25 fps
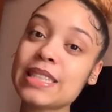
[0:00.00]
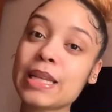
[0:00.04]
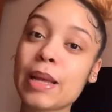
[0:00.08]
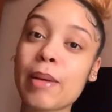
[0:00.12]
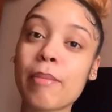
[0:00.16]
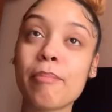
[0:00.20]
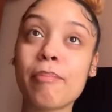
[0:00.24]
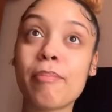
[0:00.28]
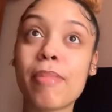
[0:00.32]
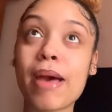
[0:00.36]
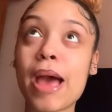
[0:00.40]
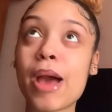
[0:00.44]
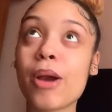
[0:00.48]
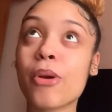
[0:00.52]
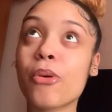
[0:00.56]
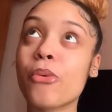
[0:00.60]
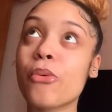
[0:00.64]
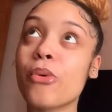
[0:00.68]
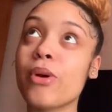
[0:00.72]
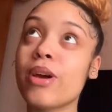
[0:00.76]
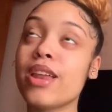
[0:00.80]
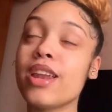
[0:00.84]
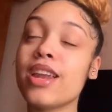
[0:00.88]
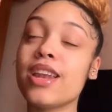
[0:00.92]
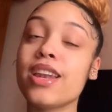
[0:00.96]
I'm back
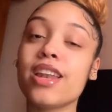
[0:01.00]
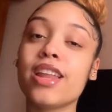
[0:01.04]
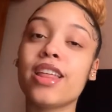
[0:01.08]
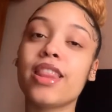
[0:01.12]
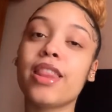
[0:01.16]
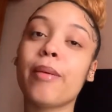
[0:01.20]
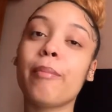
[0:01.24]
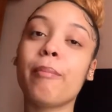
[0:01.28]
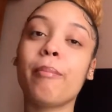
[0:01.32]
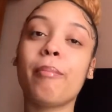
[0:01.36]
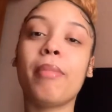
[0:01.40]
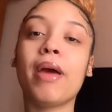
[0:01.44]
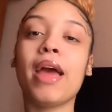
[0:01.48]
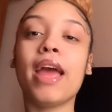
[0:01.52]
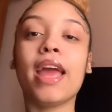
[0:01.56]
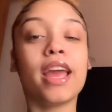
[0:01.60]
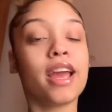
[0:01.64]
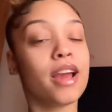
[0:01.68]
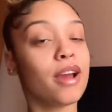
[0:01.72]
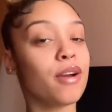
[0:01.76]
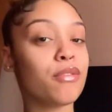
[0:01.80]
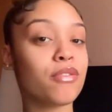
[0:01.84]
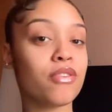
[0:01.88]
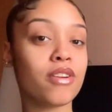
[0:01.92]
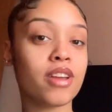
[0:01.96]
with another
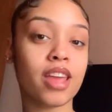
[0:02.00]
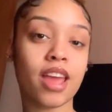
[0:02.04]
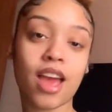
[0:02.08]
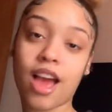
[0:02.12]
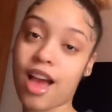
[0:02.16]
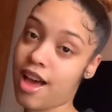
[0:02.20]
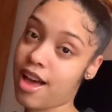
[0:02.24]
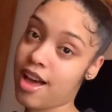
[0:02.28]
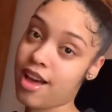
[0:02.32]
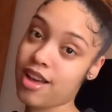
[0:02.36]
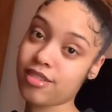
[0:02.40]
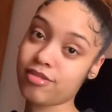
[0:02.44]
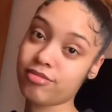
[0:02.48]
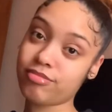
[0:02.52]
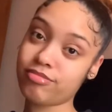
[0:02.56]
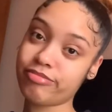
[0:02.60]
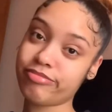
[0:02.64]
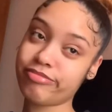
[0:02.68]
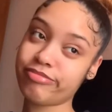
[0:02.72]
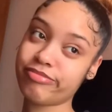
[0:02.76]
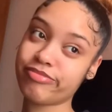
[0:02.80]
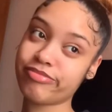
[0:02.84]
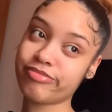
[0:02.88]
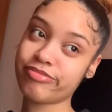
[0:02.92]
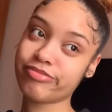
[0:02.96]
banger for y'all.
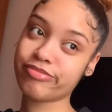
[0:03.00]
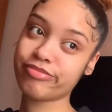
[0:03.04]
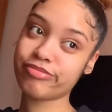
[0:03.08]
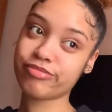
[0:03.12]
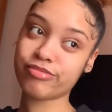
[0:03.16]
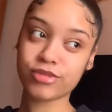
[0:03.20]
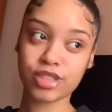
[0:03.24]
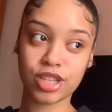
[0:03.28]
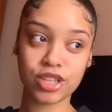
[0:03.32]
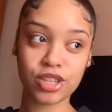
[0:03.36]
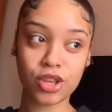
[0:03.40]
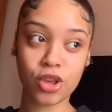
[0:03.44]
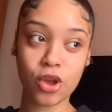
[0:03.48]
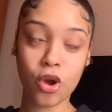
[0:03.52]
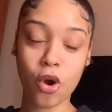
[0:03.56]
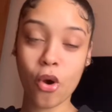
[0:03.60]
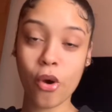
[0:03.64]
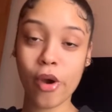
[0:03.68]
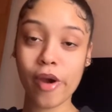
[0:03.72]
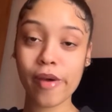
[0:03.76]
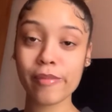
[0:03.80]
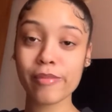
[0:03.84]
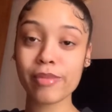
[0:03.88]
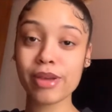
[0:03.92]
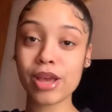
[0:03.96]
Yo,
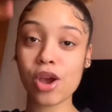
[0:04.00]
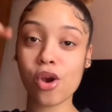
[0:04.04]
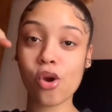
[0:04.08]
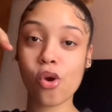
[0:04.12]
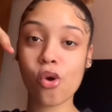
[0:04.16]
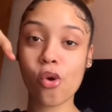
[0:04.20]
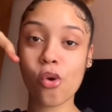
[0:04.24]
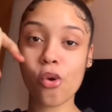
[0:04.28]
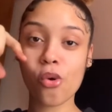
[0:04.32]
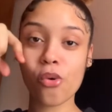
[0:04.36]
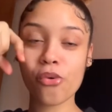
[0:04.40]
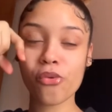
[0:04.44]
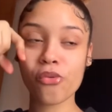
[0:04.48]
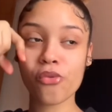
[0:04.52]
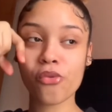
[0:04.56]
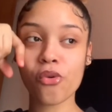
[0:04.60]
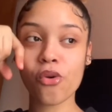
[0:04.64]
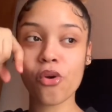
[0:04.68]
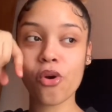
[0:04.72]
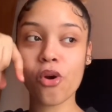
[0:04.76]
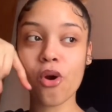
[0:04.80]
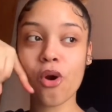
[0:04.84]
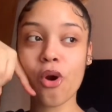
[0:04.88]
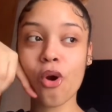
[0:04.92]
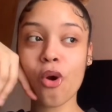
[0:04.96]
I've been going
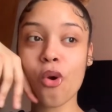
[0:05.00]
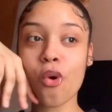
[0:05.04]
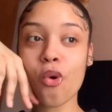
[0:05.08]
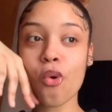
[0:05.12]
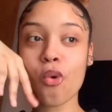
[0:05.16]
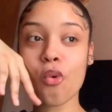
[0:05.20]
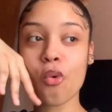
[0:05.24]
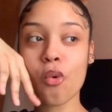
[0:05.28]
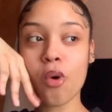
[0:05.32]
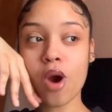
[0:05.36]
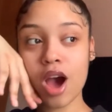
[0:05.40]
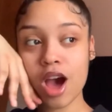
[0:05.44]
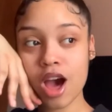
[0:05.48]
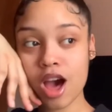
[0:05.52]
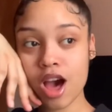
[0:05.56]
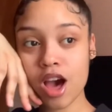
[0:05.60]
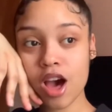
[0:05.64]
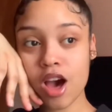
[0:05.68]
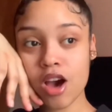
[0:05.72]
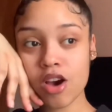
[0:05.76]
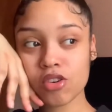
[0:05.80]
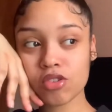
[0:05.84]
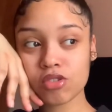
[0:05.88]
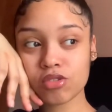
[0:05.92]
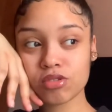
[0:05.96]
for a
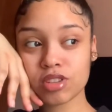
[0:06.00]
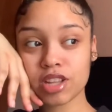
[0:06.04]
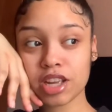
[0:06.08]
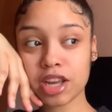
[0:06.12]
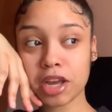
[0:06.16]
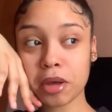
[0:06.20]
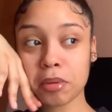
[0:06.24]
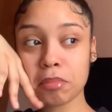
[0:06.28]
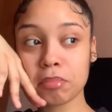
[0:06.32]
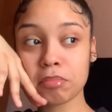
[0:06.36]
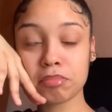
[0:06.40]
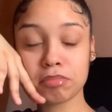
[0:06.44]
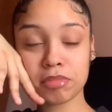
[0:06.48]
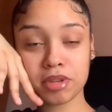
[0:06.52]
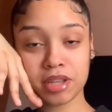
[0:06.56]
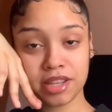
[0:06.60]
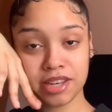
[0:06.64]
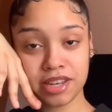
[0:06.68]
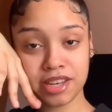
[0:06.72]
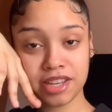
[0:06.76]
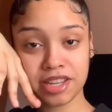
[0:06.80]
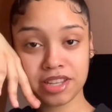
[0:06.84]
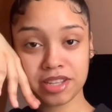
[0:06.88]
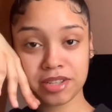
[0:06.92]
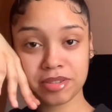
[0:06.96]
while, like a
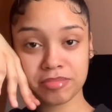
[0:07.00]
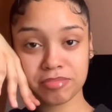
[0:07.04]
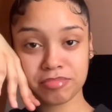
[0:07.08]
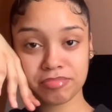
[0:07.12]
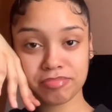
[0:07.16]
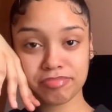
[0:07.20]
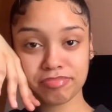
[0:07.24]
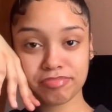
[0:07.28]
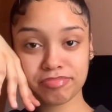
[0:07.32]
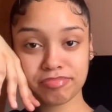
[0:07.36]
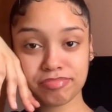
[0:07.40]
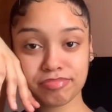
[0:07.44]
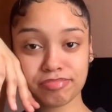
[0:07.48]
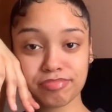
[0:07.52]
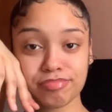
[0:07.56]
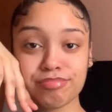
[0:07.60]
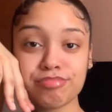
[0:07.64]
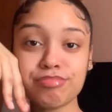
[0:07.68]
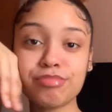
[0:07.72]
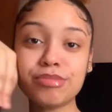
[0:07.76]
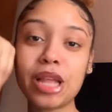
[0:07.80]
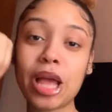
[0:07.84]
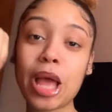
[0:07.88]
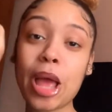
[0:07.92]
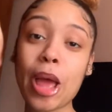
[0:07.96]
minute.
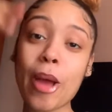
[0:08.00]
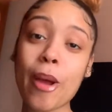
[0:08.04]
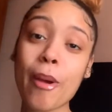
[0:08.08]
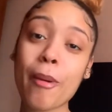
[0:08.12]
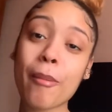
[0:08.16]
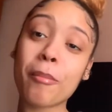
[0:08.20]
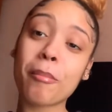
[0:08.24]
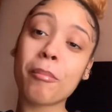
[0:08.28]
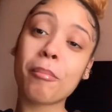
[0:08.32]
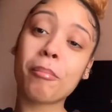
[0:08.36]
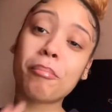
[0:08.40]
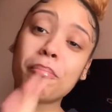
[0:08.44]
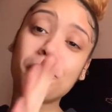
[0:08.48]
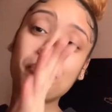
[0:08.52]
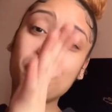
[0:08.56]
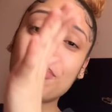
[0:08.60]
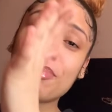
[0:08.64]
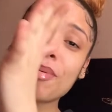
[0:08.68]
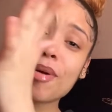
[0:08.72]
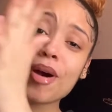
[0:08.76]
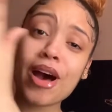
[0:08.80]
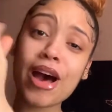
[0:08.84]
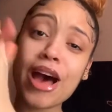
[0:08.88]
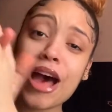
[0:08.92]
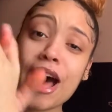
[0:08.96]

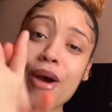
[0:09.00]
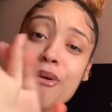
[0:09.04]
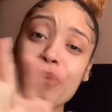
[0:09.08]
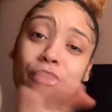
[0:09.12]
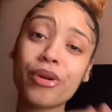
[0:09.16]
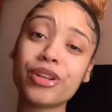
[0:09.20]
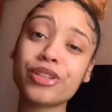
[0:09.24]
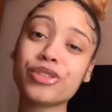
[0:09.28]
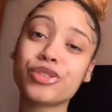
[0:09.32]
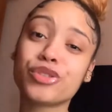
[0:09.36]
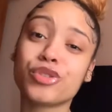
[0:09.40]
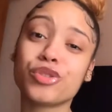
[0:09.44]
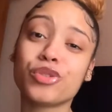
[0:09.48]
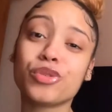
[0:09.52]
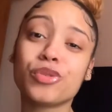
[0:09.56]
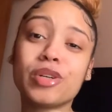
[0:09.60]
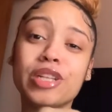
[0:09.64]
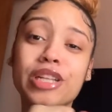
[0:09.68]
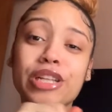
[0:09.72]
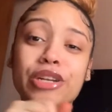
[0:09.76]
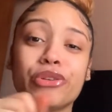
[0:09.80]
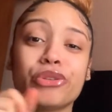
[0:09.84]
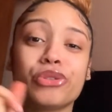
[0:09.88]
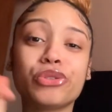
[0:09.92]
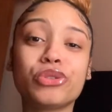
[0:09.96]
But I wanted to do a
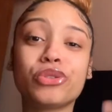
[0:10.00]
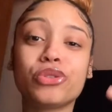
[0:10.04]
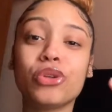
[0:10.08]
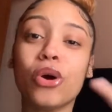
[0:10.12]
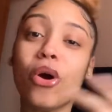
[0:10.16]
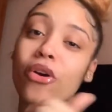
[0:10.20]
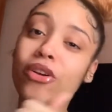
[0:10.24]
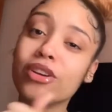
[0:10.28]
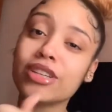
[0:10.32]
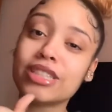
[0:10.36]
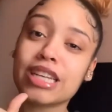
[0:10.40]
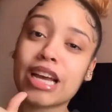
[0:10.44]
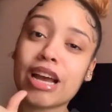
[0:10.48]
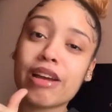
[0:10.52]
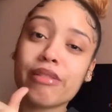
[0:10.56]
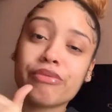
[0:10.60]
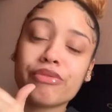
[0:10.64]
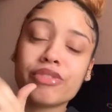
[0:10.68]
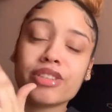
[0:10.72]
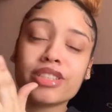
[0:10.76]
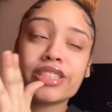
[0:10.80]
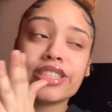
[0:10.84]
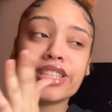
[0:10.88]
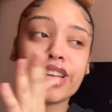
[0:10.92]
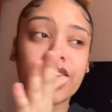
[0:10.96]
little story time
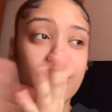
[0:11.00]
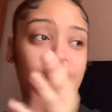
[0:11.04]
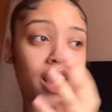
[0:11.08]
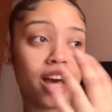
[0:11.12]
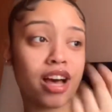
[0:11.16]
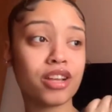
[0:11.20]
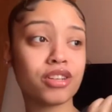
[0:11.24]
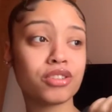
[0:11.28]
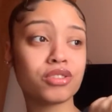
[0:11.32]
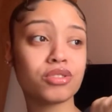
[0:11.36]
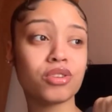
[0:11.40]
for y'all.